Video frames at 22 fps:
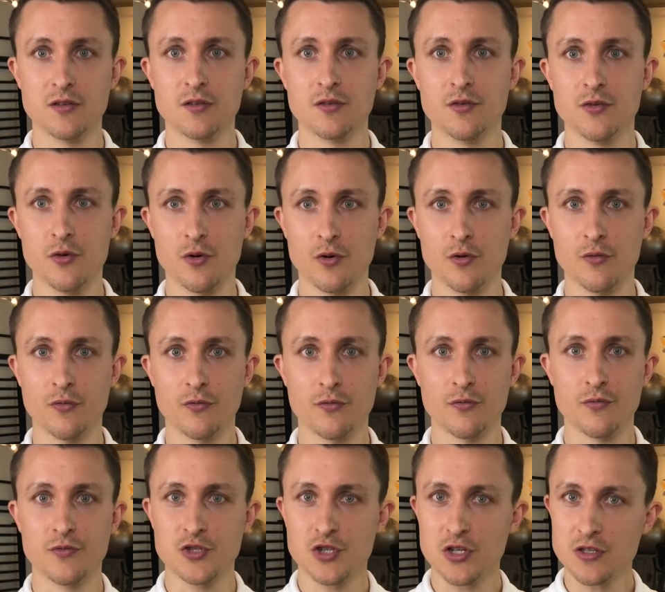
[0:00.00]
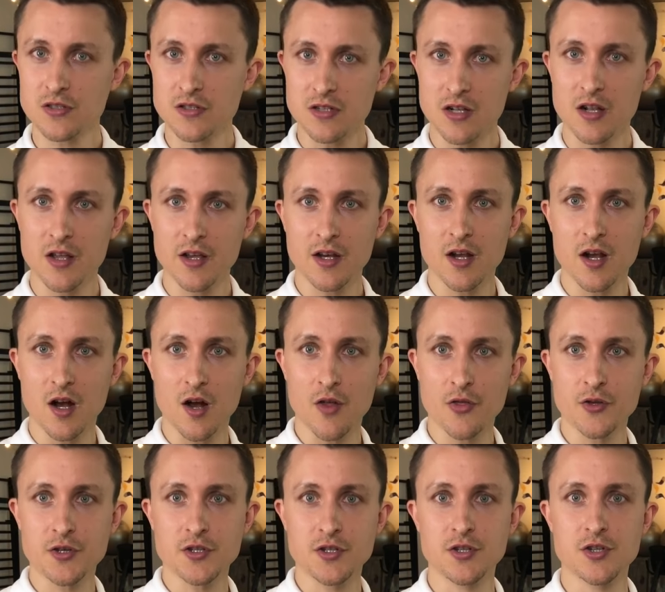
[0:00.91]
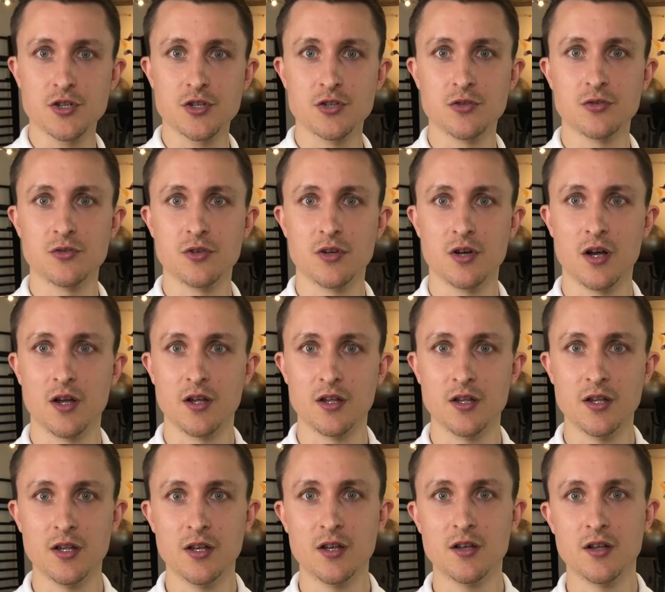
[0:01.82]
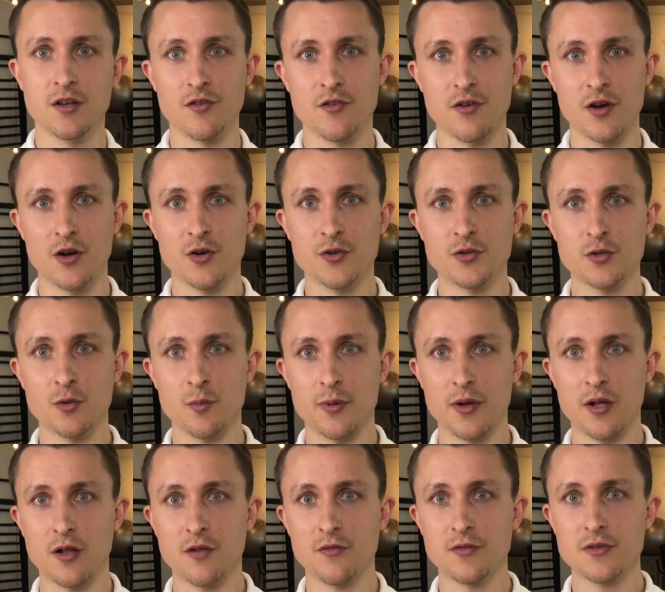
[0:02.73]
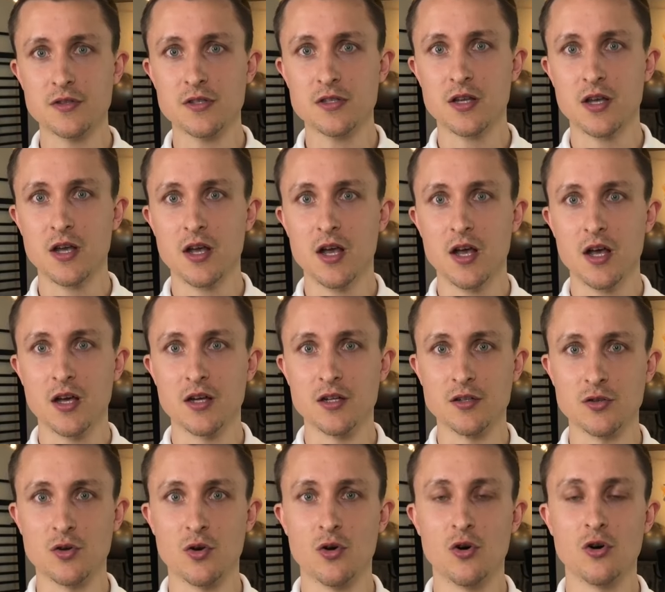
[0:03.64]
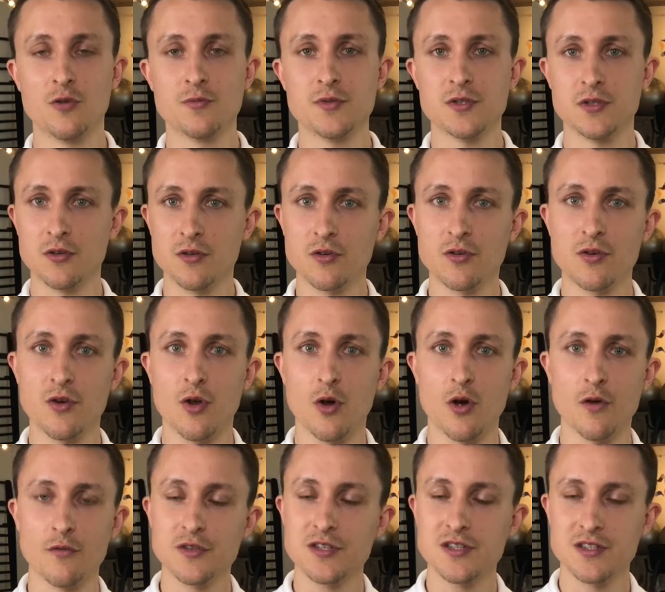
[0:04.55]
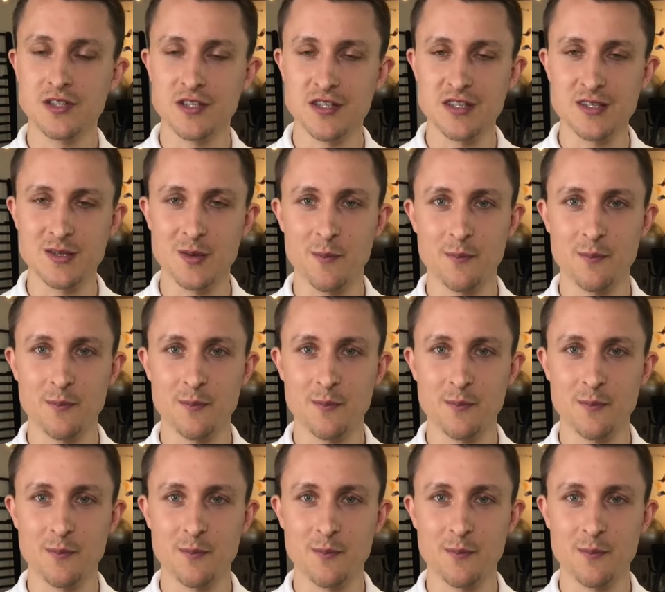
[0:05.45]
nerve, just like other tissue in and around your pelvis, and calms your nervous system.